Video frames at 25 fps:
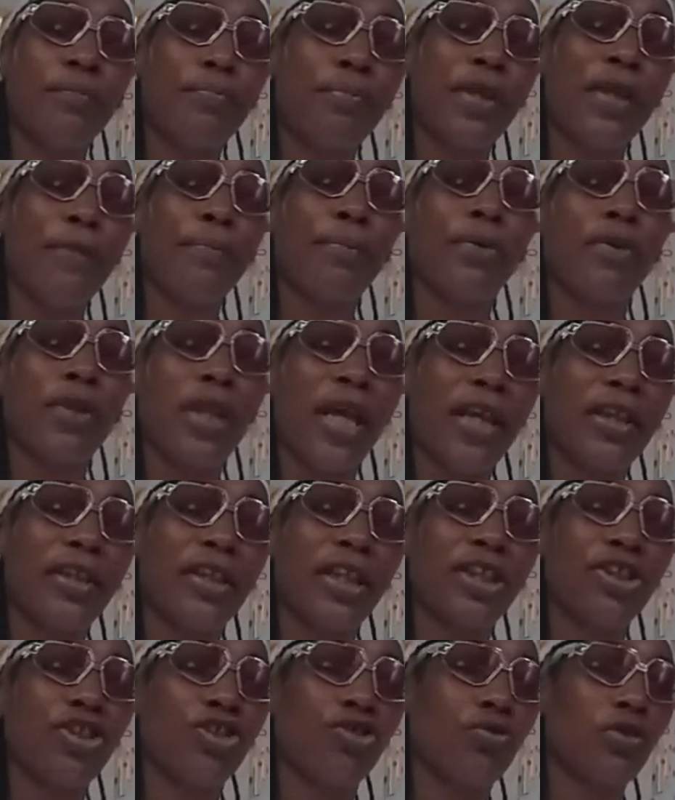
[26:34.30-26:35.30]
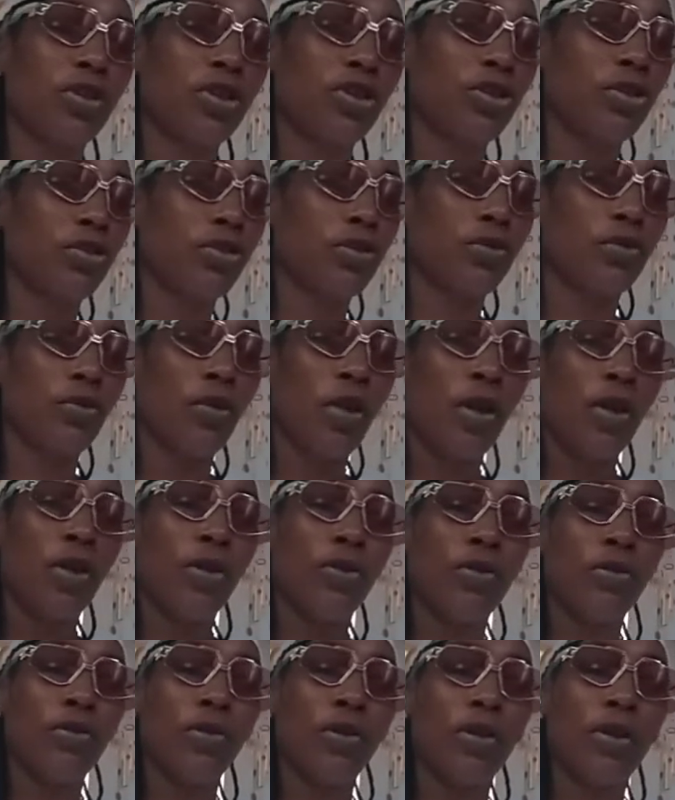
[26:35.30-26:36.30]
people like they treat you.
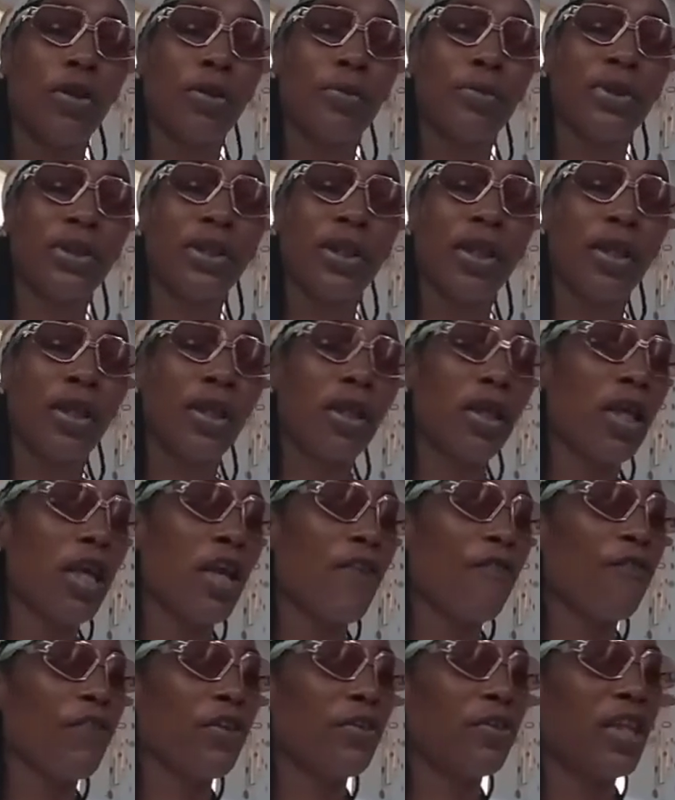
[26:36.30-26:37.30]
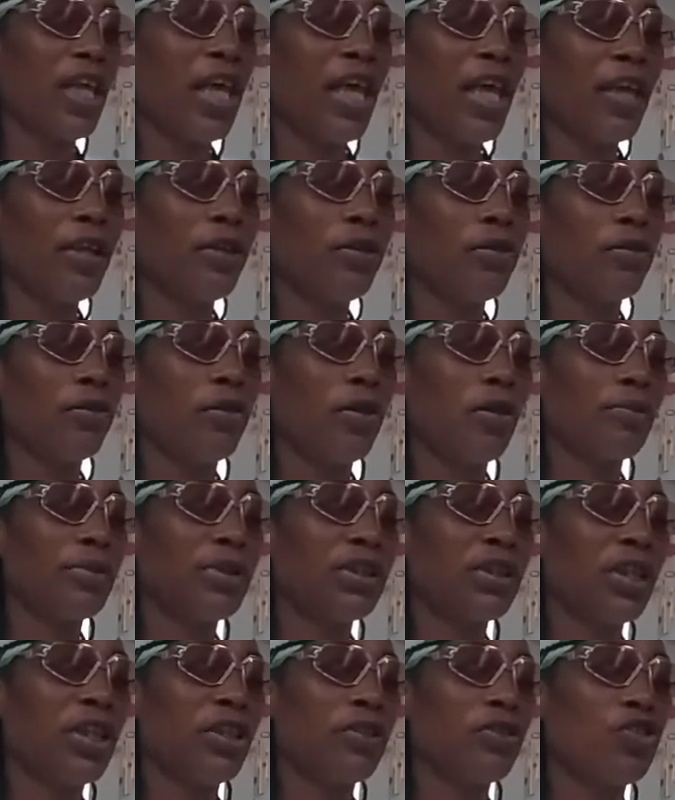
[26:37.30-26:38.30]
You know what I'm saying? And for that, you know what I'm
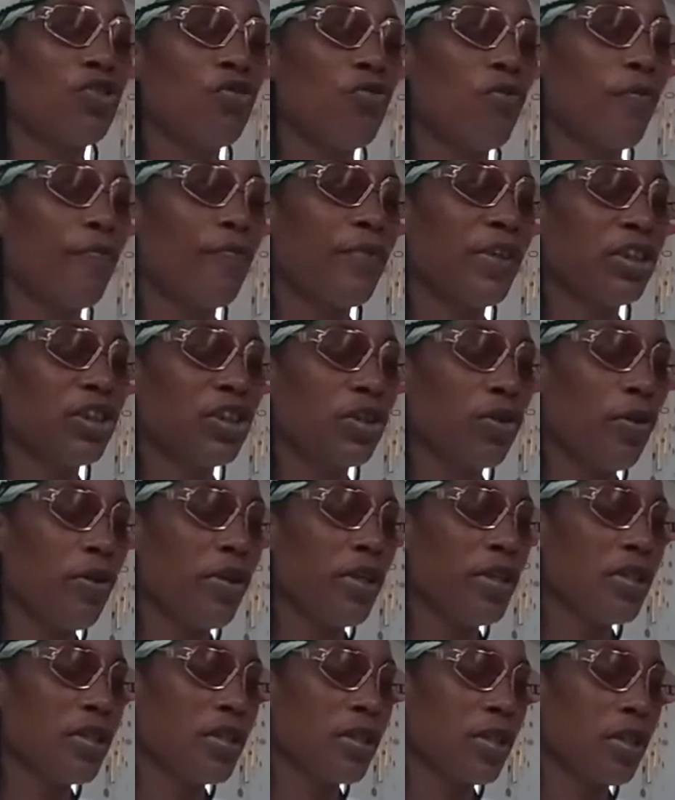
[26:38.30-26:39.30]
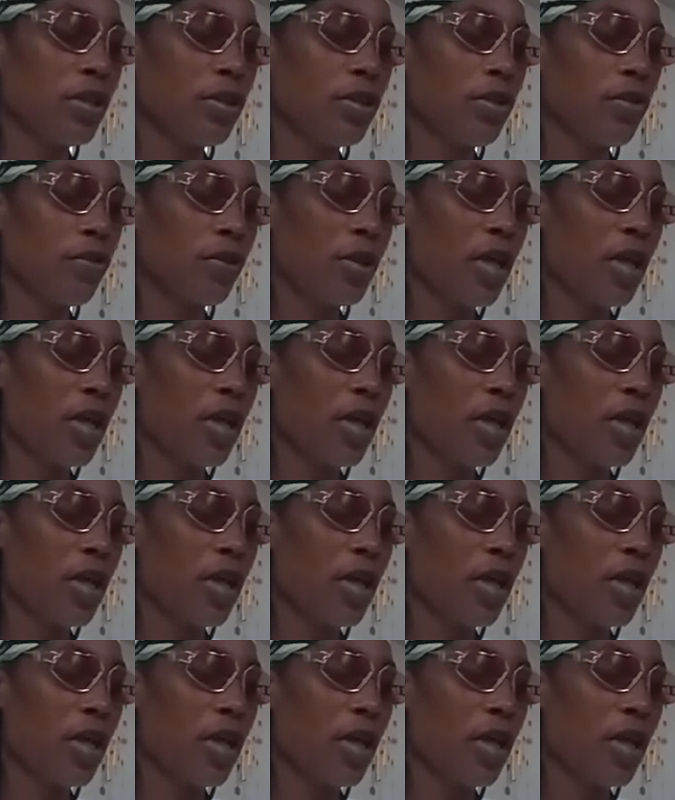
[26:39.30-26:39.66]
saying? You were victorious in your